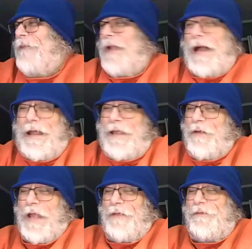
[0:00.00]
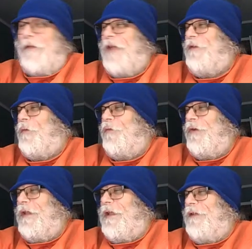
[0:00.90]
Uh, it, it's it's a
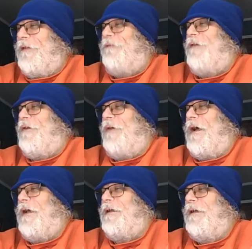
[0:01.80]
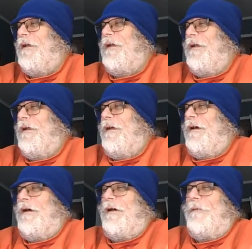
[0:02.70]
really it's a fun ride.
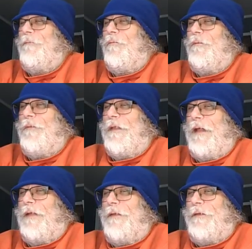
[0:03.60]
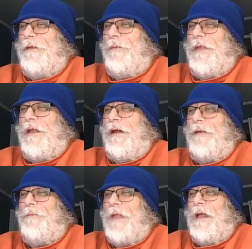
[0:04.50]
Um, uh, this will be uh,
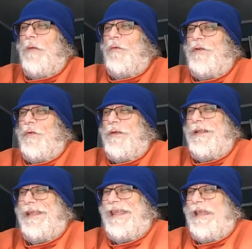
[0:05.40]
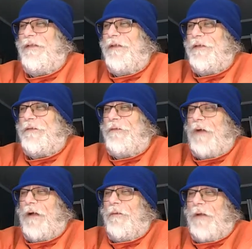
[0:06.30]
we're doing it again this
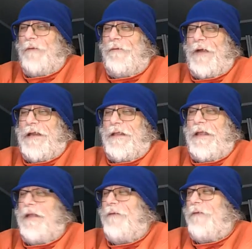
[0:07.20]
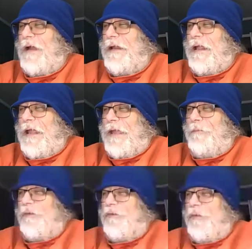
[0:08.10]
um, on Friday, Friday,
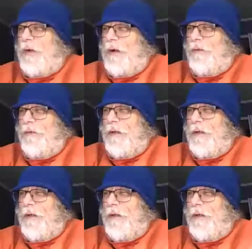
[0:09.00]
April 12th.